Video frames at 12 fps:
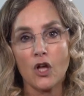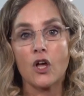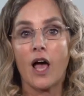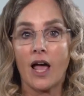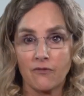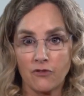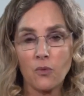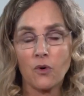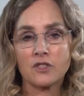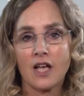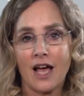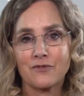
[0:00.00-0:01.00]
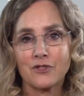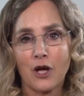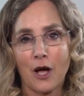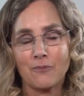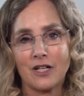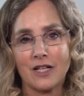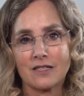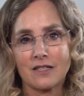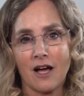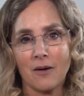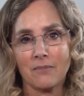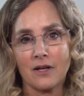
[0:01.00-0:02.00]
If you want to have time released
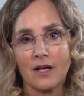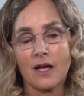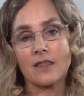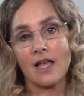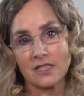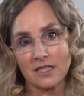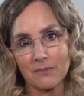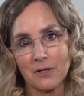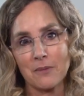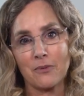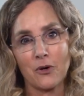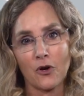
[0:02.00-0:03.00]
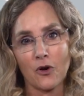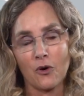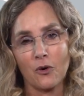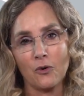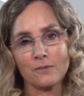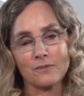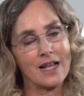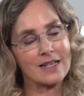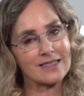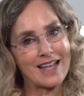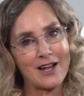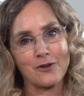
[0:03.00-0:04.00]
up, then simply book a call, let's
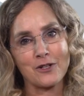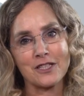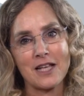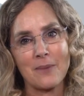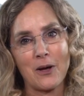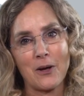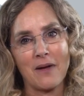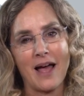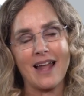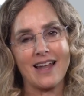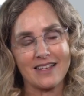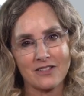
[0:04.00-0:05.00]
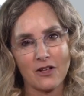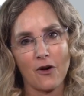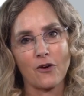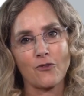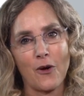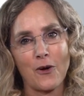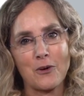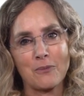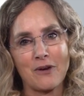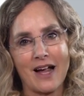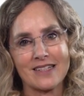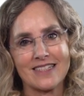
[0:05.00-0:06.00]
get on a demo, and let's start growing your
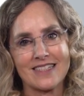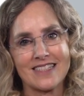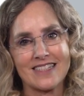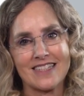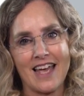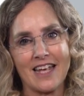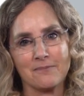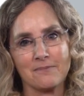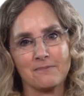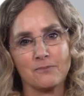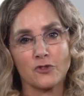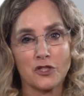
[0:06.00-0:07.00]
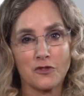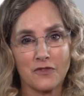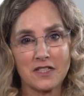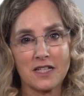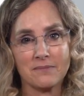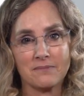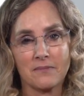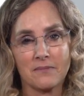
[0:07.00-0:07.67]
practice today. Just visit